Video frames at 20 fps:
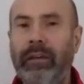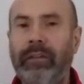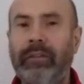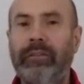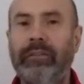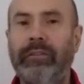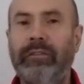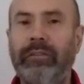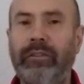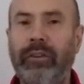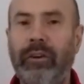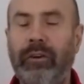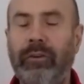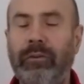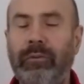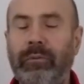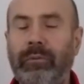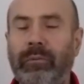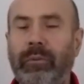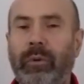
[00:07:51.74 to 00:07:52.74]

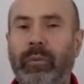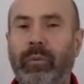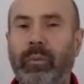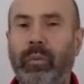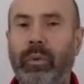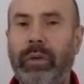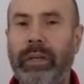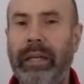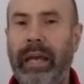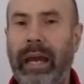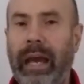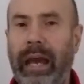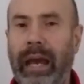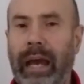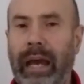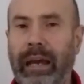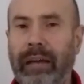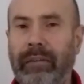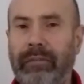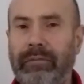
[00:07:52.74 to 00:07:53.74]
So we
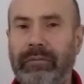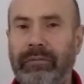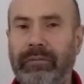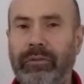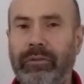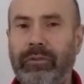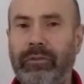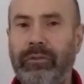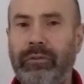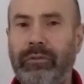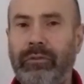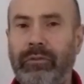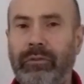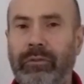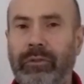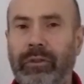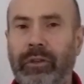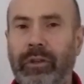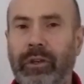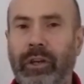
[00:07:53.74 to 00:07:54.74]
have
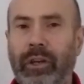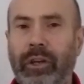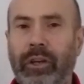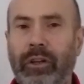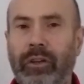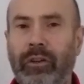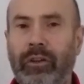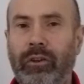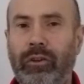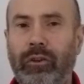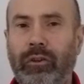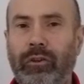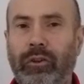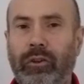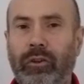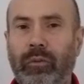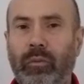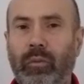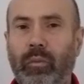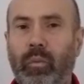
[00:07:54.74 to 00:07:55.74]
to
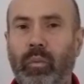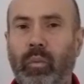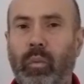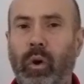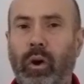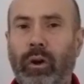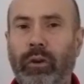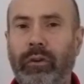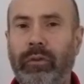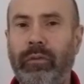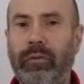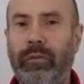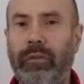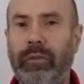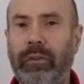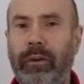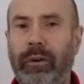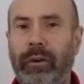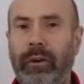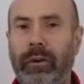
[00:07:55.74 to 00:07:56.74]
look at one
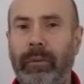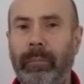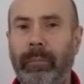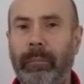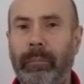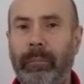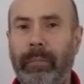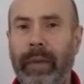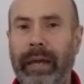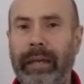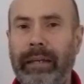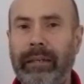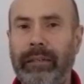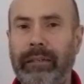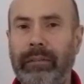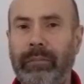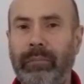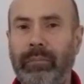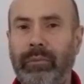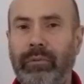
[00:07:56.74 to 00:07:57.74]
of the
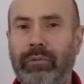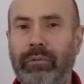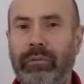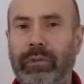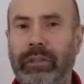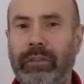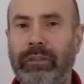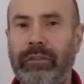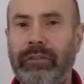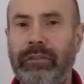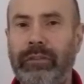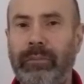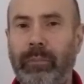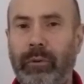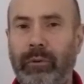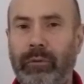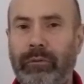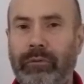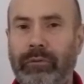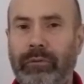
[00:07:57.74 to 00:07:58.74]
main
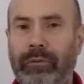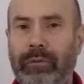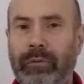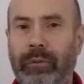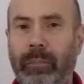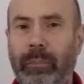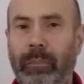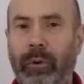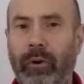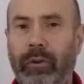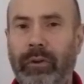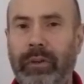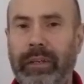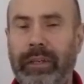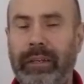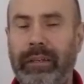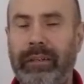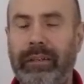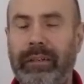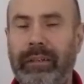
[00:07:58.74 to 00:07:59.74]
principles of the body